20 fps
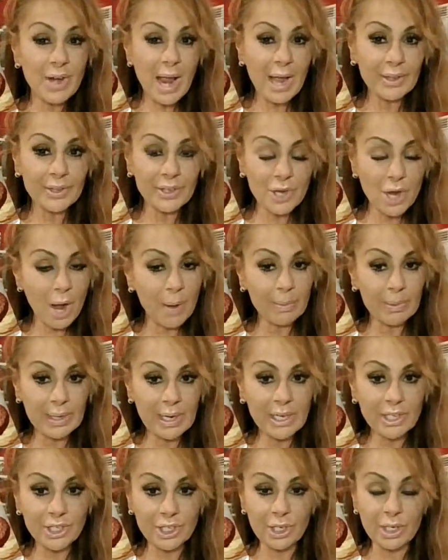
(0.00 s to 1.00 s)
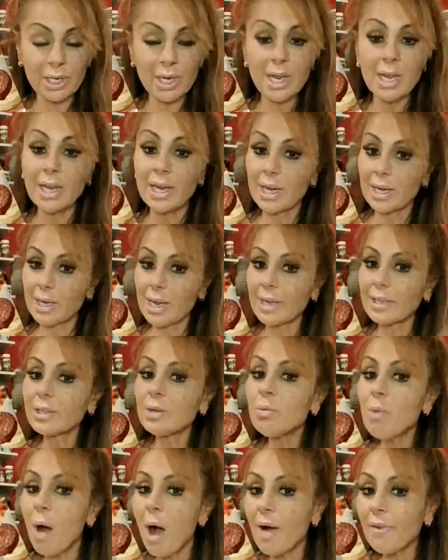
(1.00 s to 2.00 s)
had the combination. He liked the
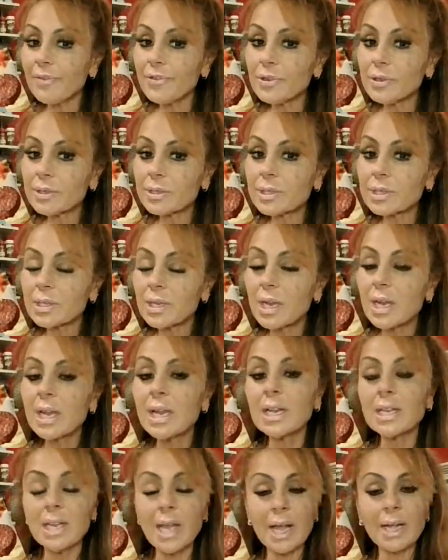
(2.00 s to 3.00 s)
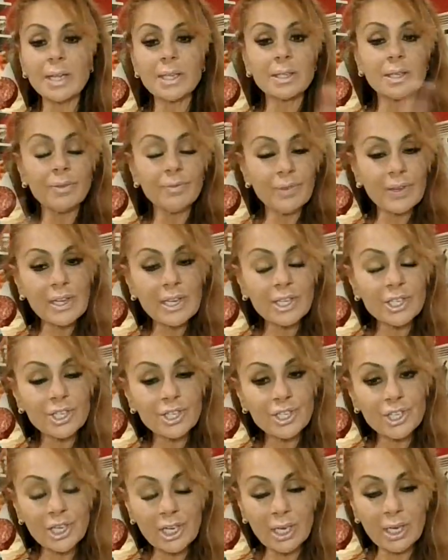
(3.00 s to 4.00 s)
waffles. He liked the vegan
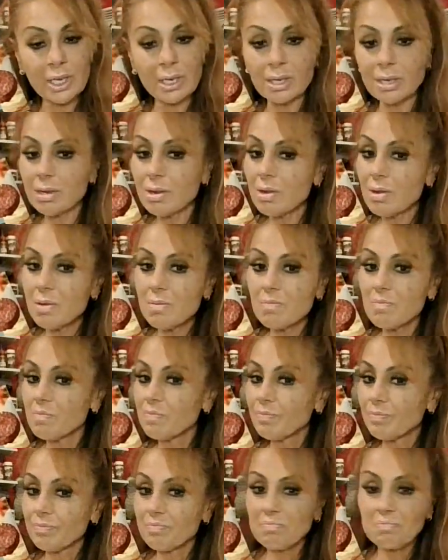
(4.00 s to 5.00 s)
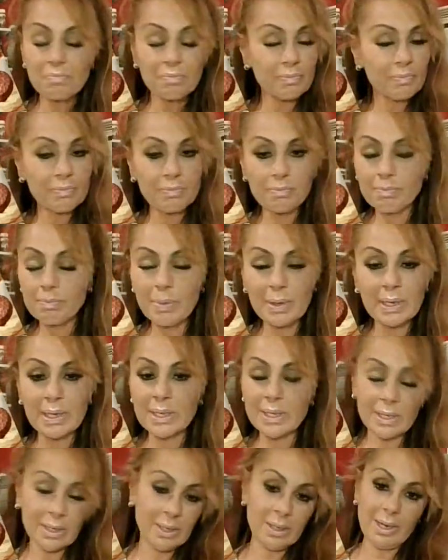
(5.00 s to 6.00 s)
chicken, but he
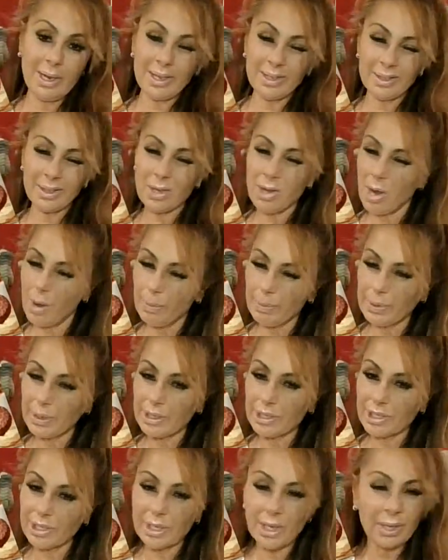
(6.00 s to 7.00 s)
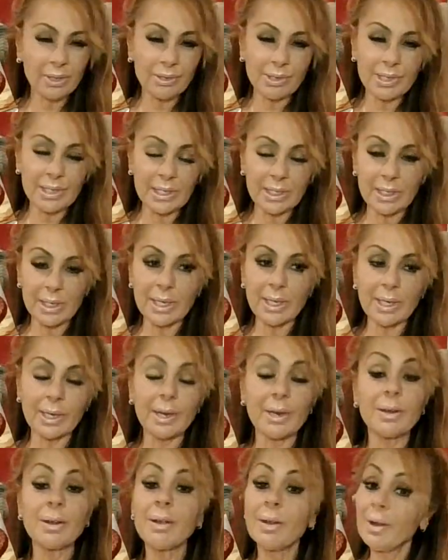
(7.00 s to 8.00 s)
didn't like the combination together. He didn't get
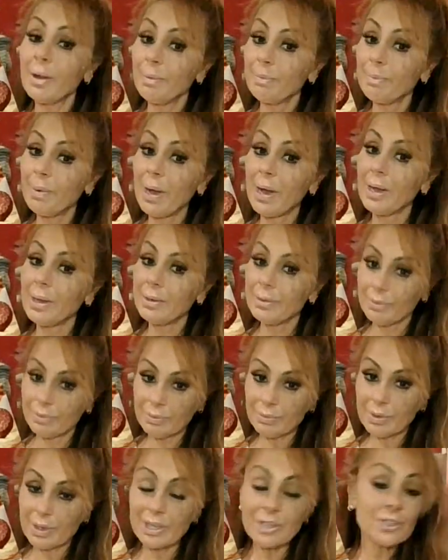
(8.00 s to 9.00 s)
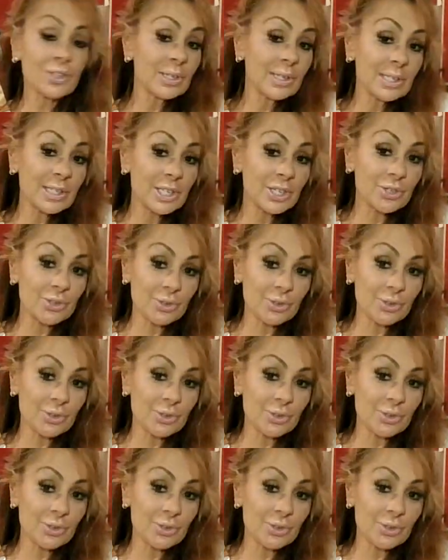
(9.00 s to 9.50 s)
it, but he, at least he